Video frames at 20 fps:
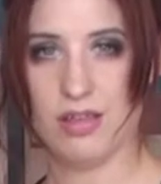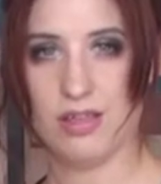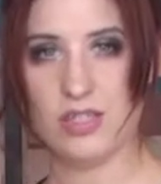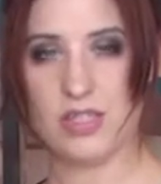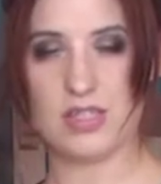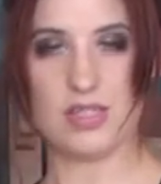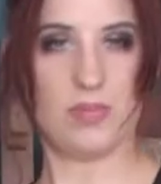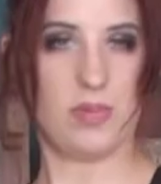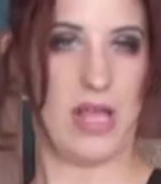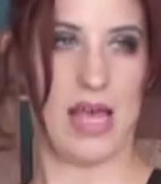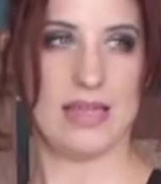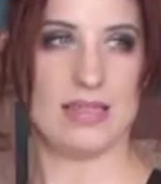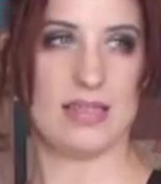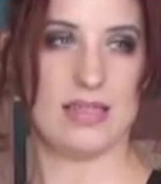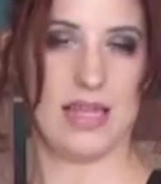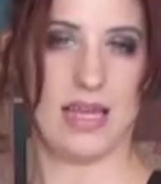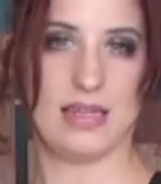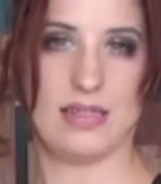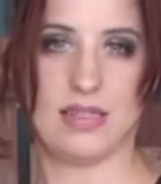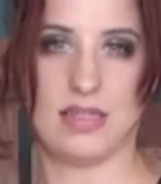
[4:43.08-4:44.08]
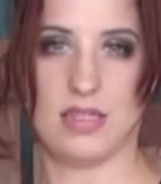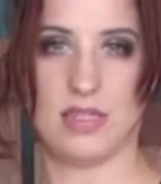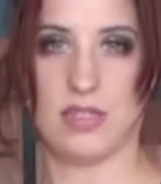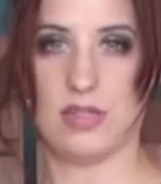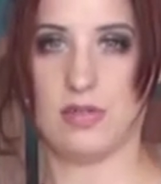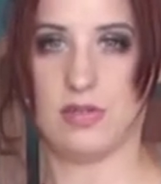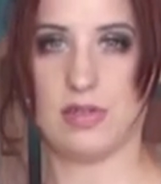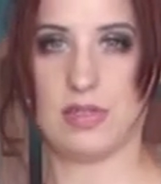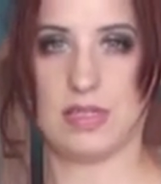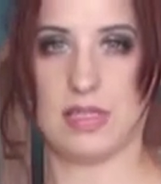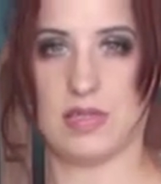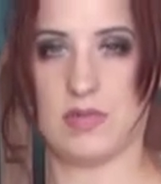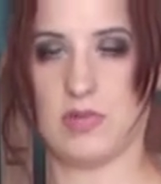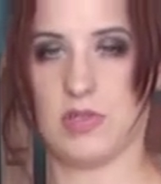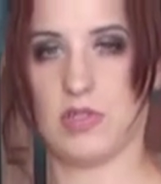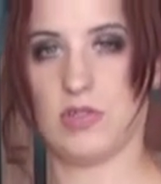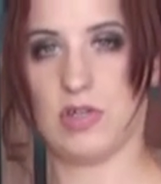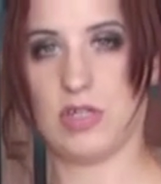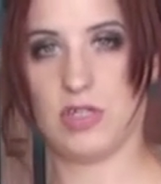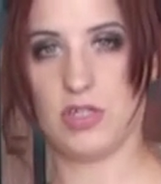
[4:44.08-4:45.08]
just applies to dancing too, because this
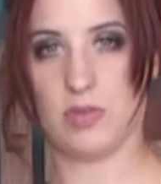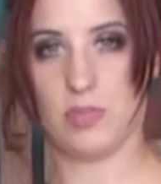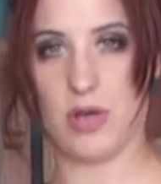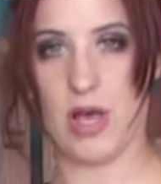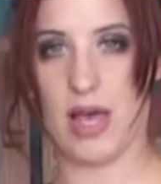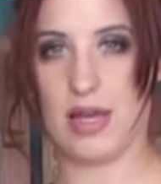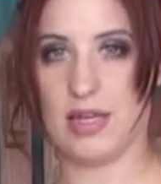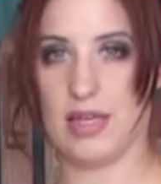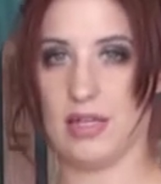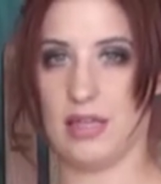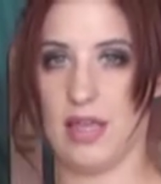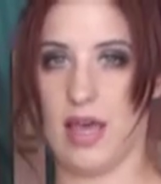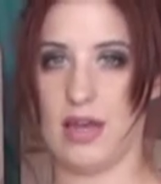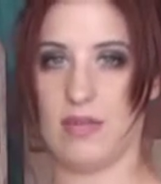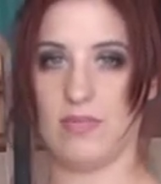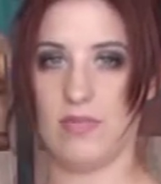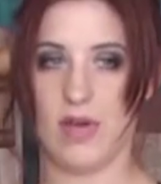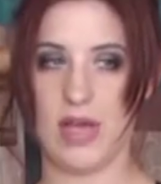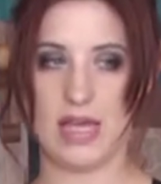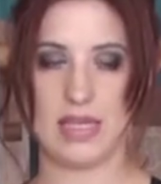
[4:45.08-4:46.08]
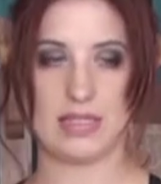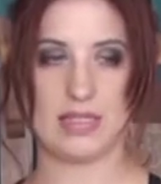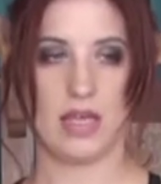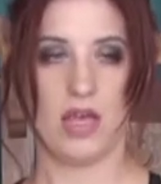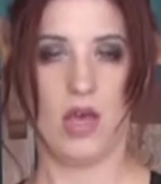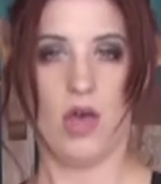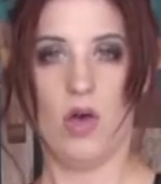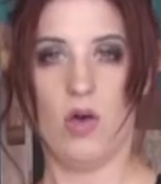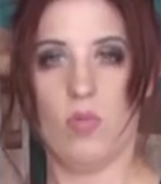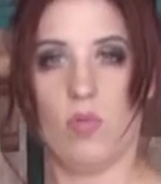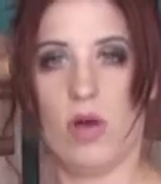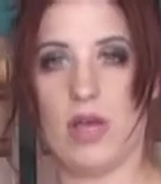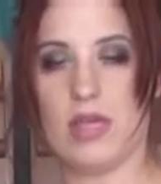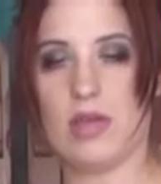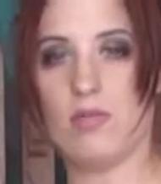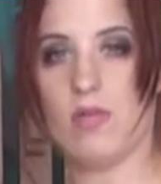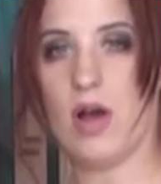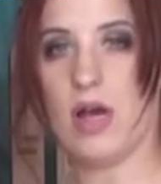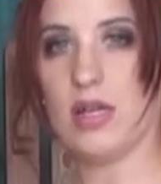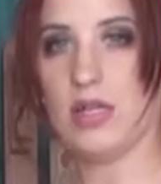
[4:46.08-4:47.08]
restricts your body in a lot of ways. What
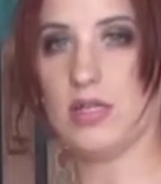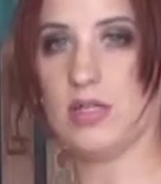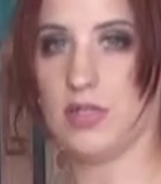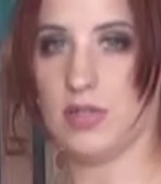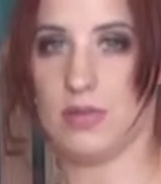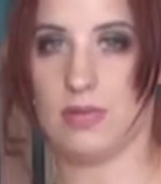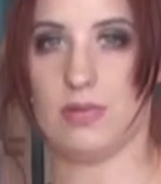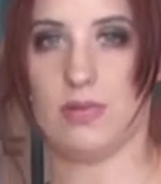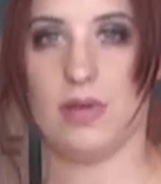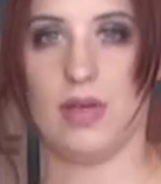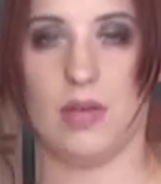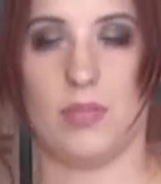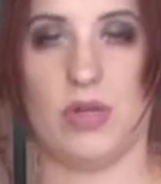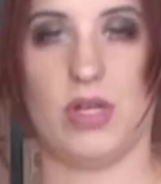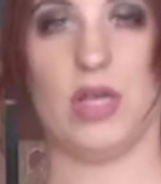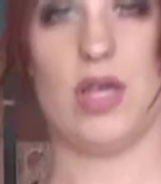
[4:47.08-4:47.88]
you want to do, I'm going